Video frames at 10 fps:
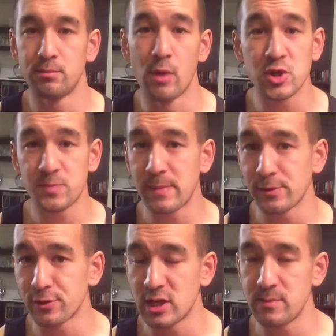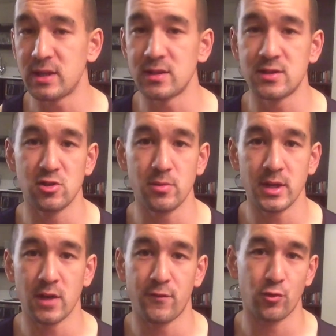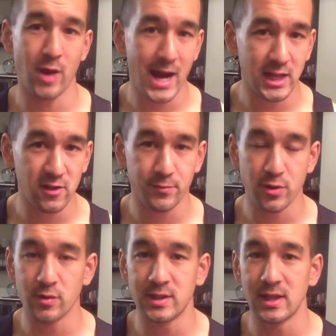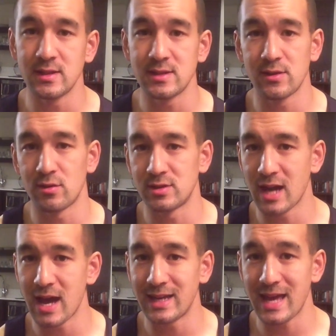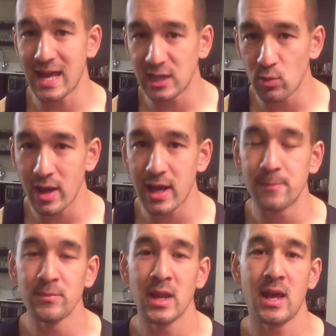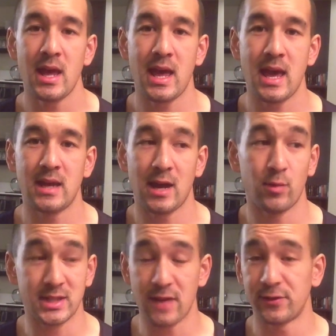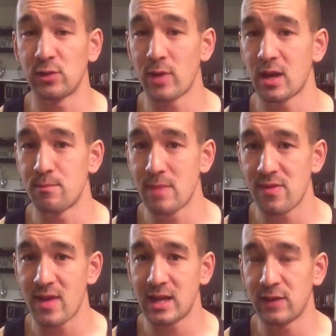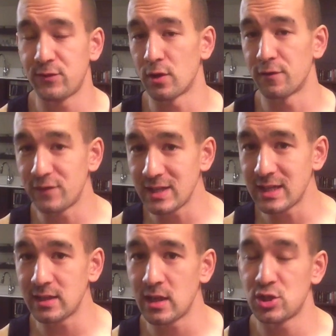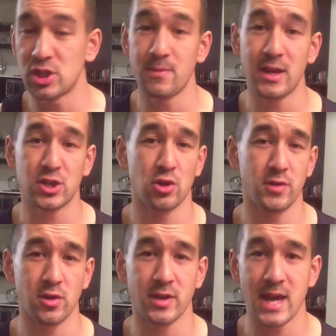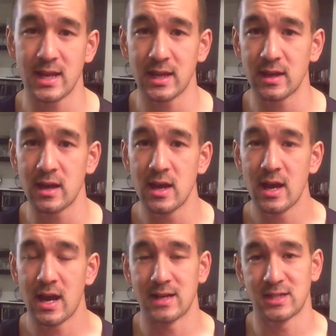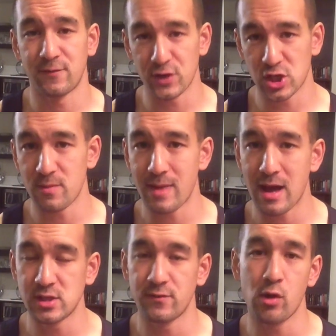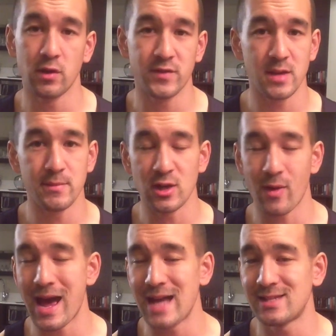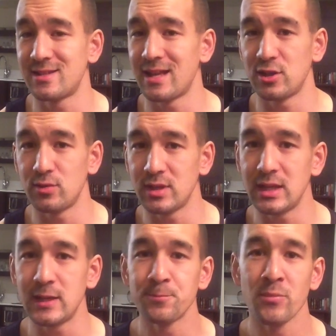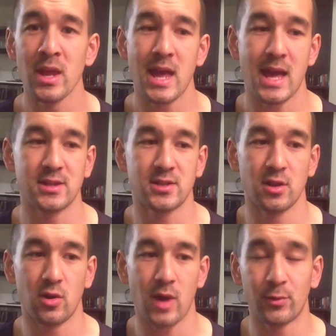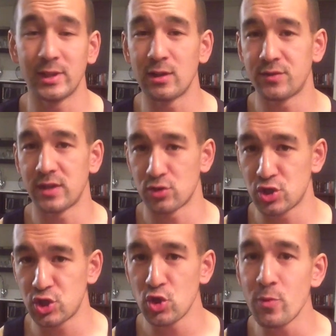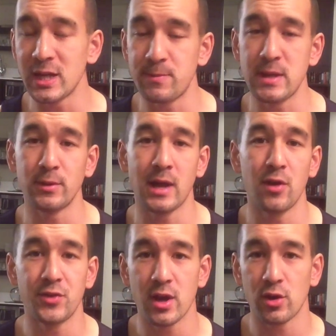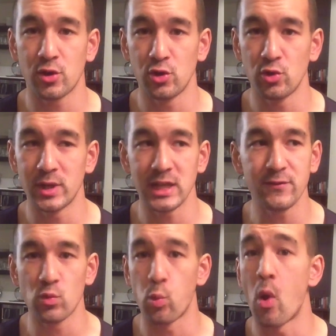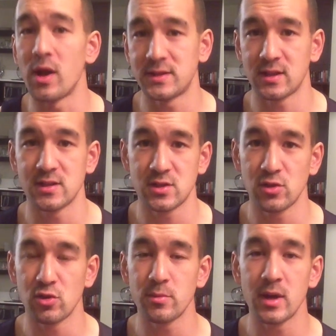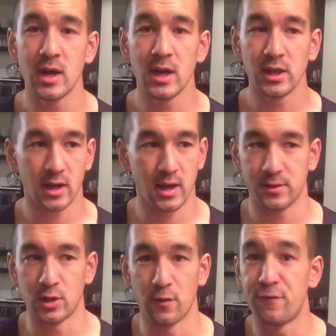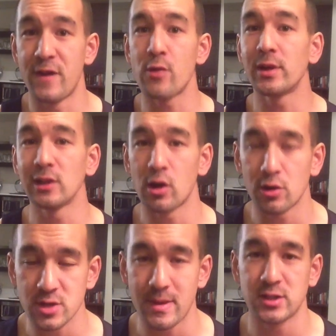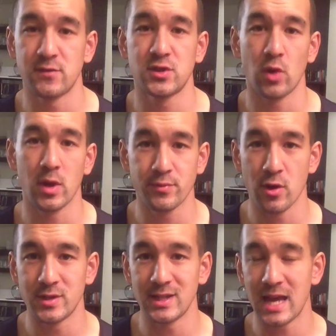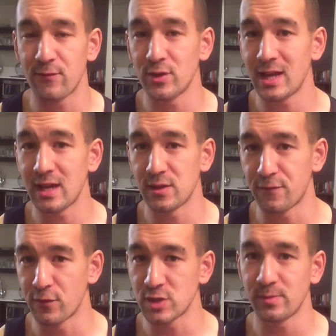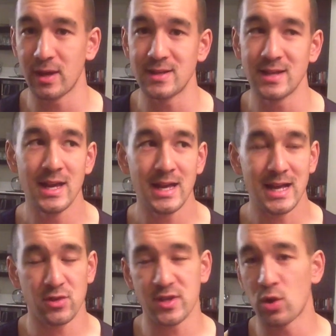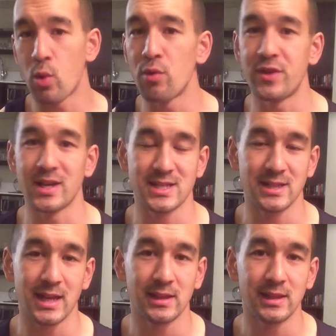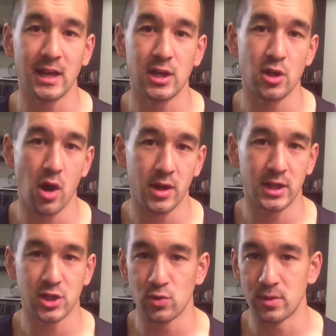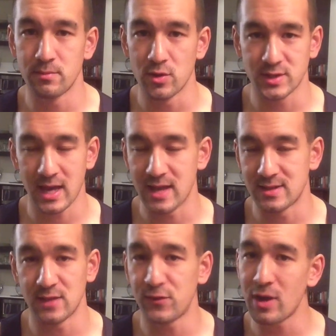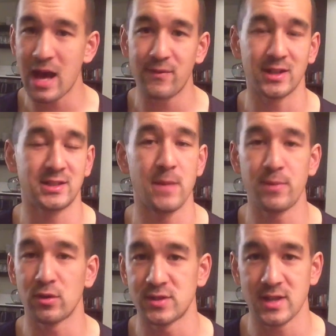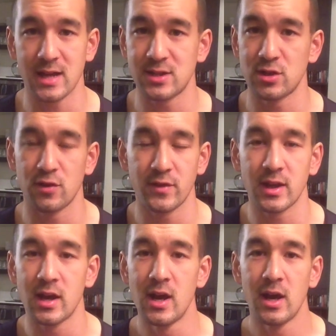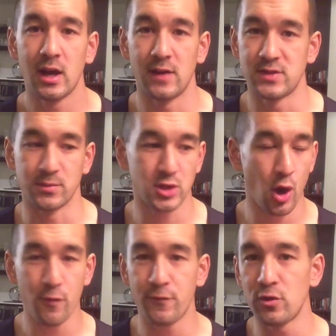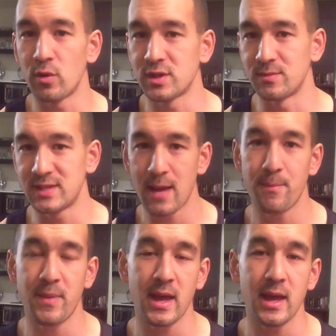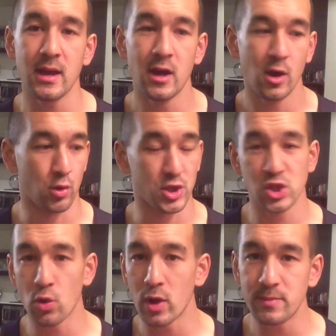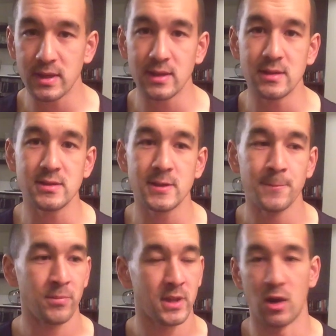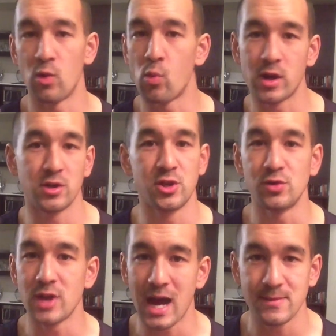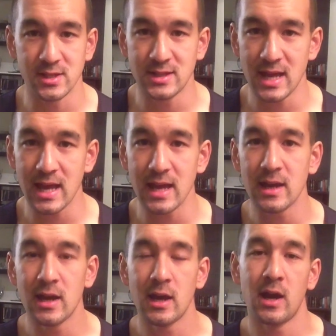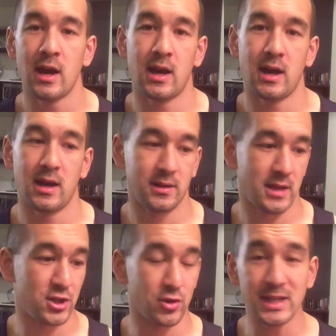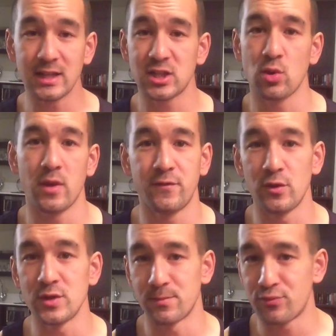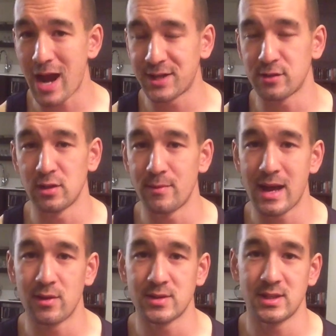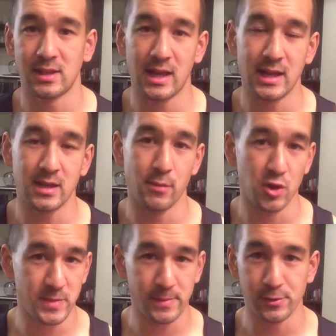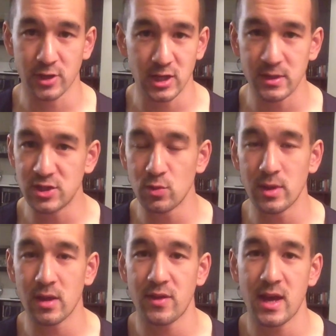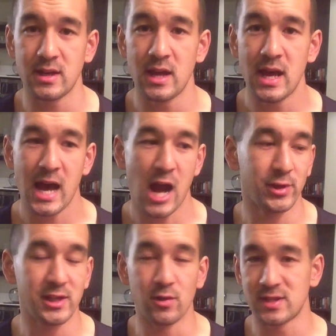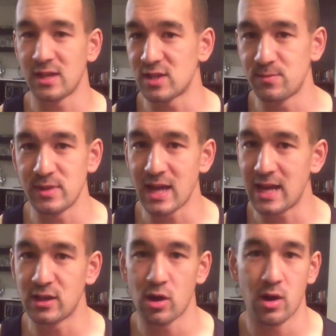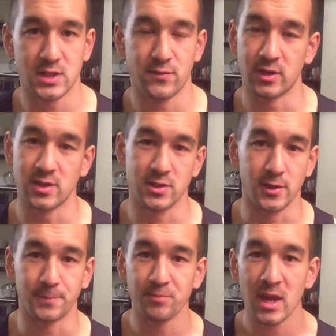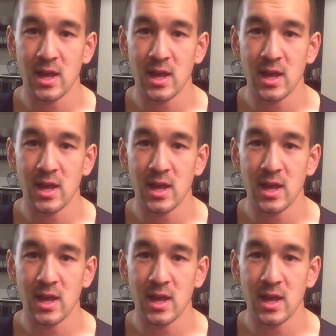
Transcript: most people are going to be consuming a variety of proteins in their diet anyway, and I would definitely recommend that if you're a vegan, just to make sure that you're getting sufficient amounts of all of the amino acids that you need. And so I really don't think there's too many people out there who would even want to consume very large amounts of soy protein every day in the first place. And so this whole thing is likely a non-issue in most cases. If you're having a typical size serving of some tofu or some tempeh or soybeans, 1 or 2 times a day, and you're eating soy foods in practical amounts like most people are going to be doing, then I really don't see this being any cause for concern.